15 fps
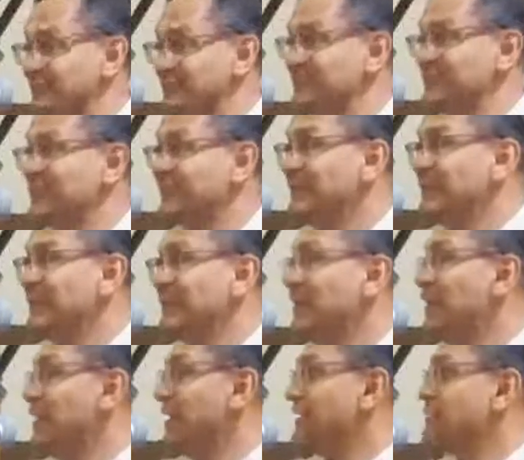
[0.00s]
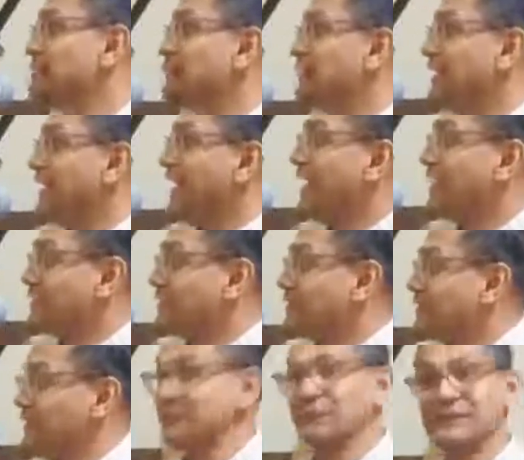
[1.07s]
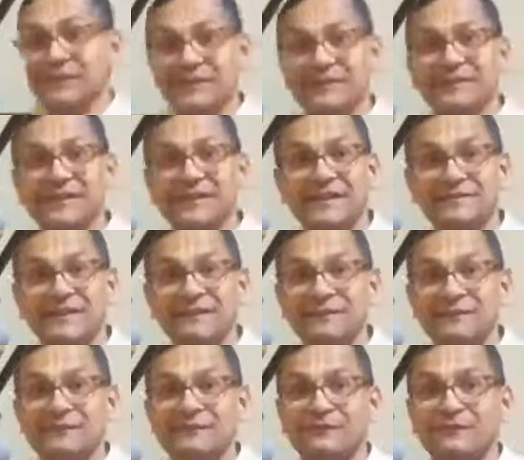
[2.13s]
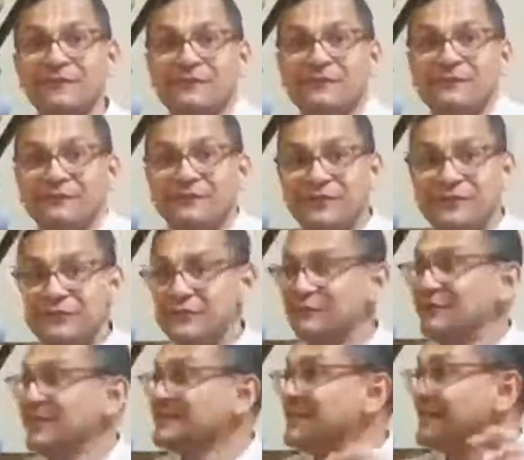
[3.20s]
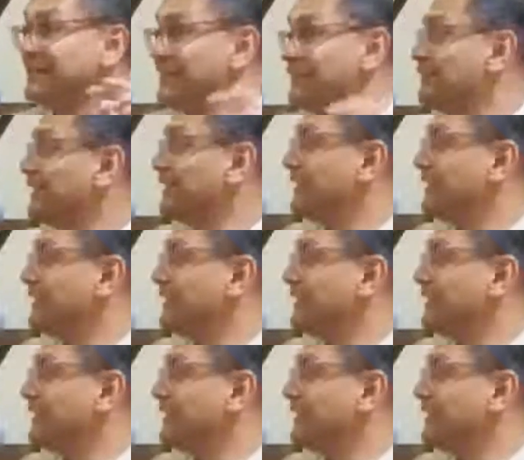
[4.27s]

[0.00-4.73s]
you, it's pretty hellish, literally. That's not even a figurative. That's literally,